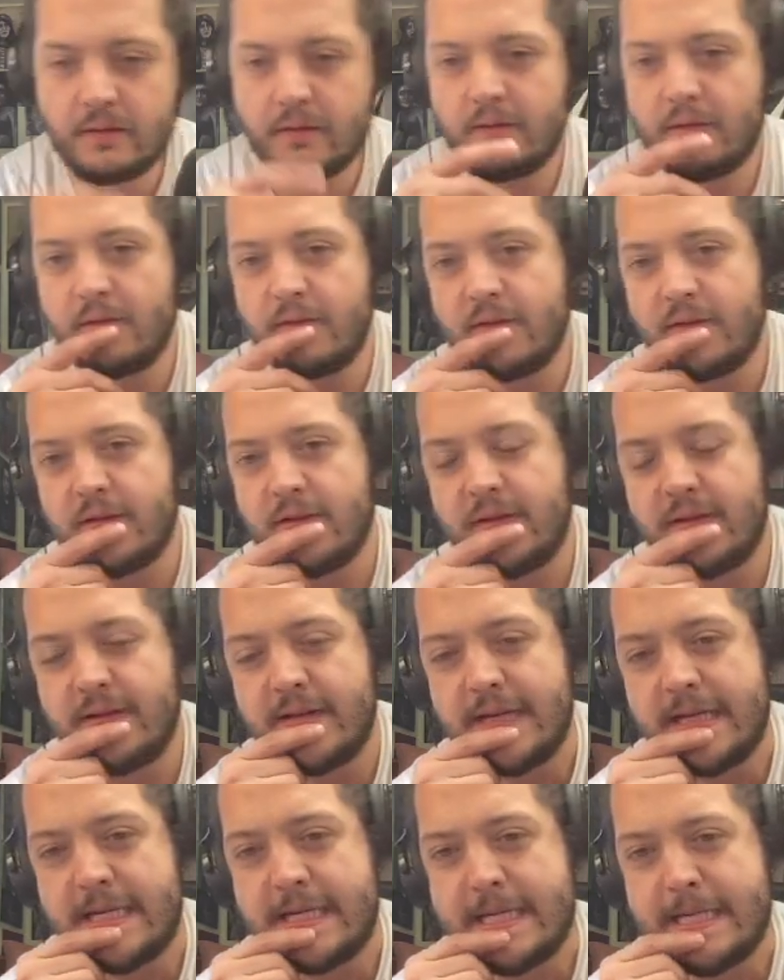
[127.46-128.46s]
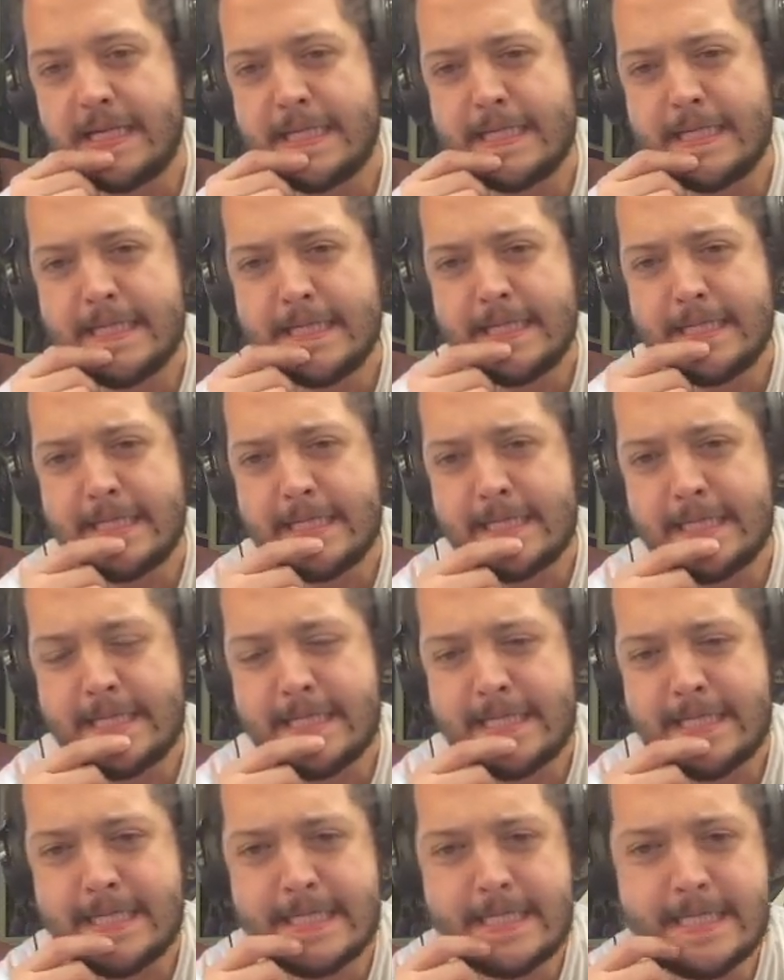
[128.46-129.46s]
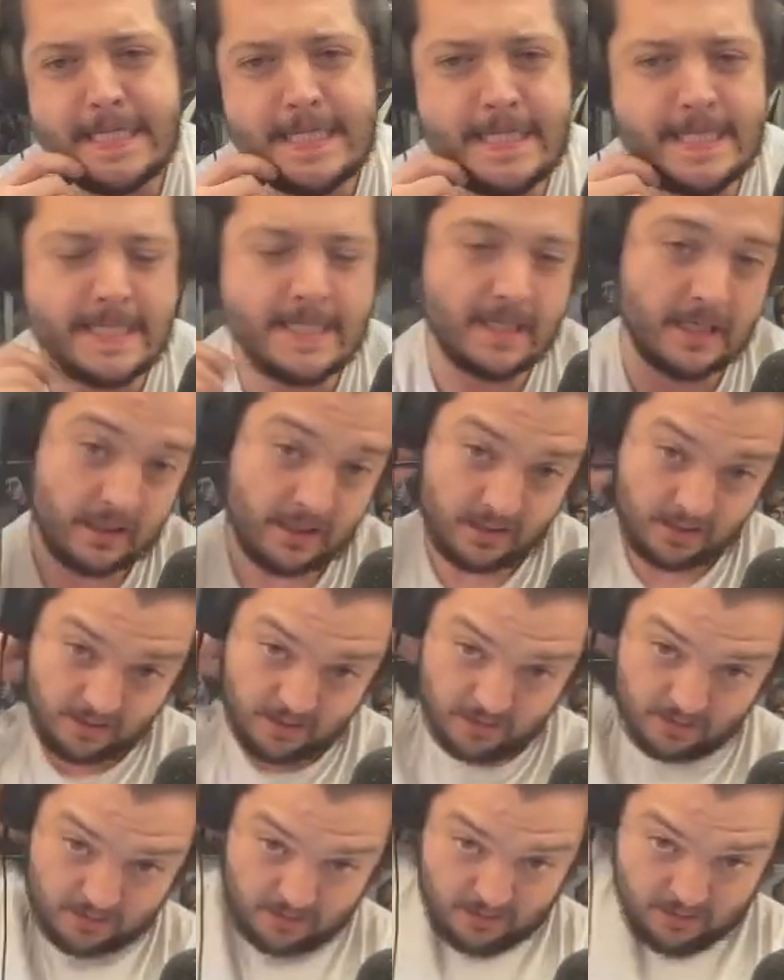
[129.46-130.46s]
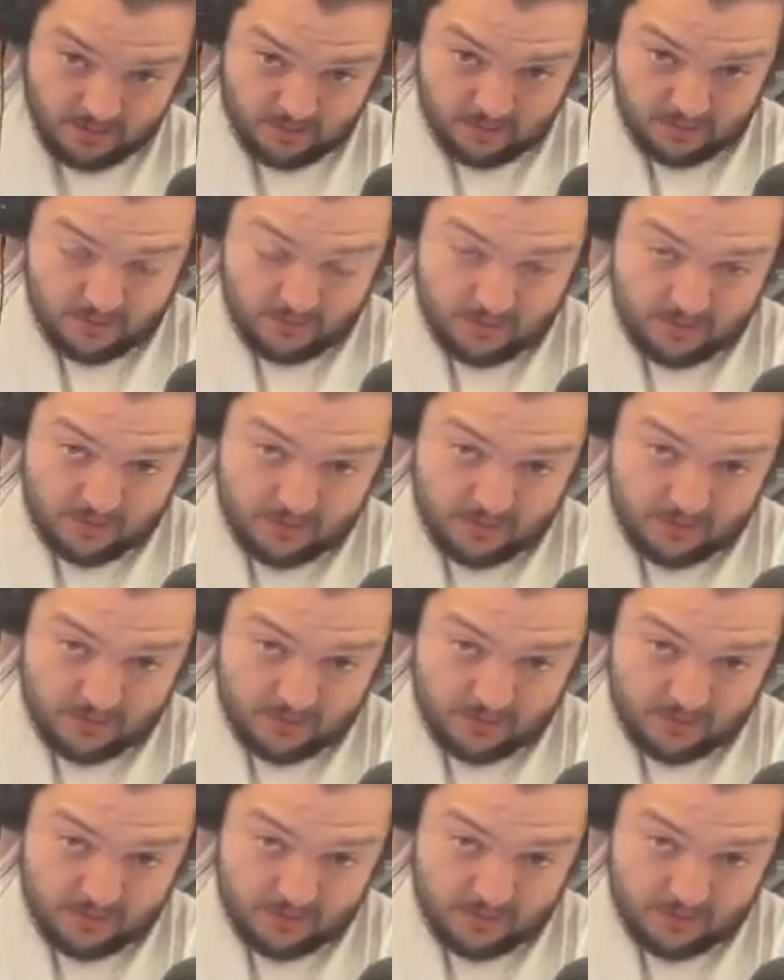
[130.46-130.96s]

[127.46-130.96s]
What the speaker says: Is starting to form. And what you want to do